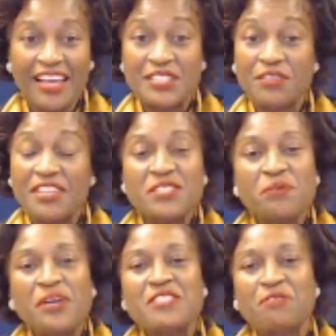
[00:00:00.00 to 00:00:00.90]
So this
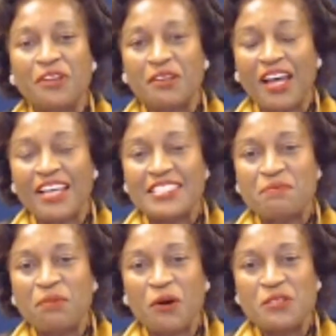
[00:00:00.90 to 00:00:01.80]
week's
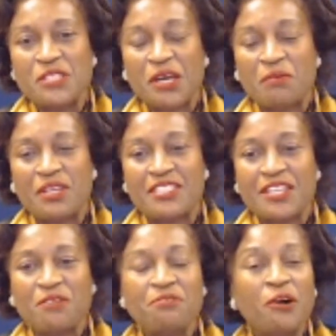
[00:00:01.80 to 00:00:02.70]
symposium is
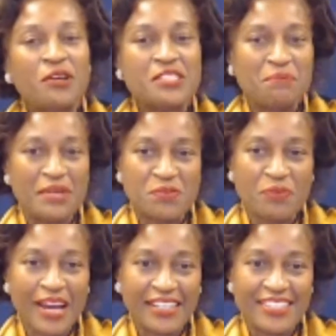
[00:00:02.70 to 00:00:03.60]
going to focus on best
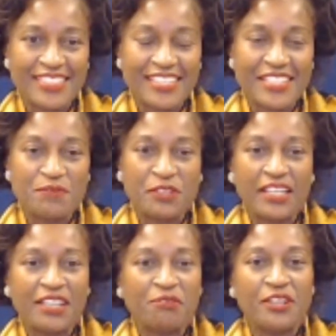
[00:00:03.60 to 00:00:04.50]
practices for
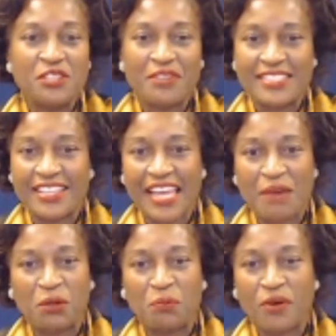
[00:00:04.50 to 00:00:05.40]
delivering transit
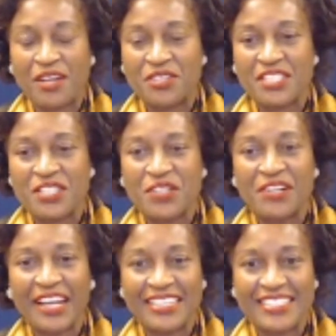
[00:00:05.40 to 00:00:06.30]
capital projects in the
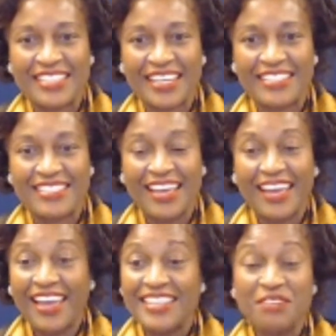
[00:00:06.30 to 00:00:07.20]
United States.
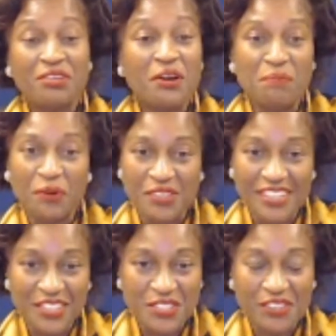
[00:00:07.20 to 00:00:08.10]
It's a very
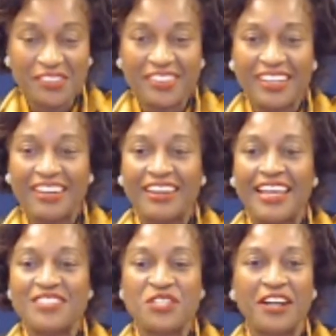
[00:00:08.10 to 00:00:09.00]
important issue,
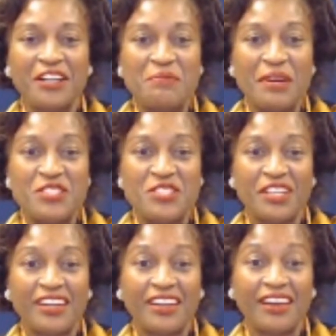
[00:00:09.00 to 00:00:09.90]
as Charlie
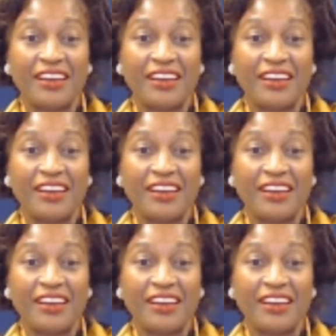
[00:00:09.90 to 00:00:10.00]
mentioned,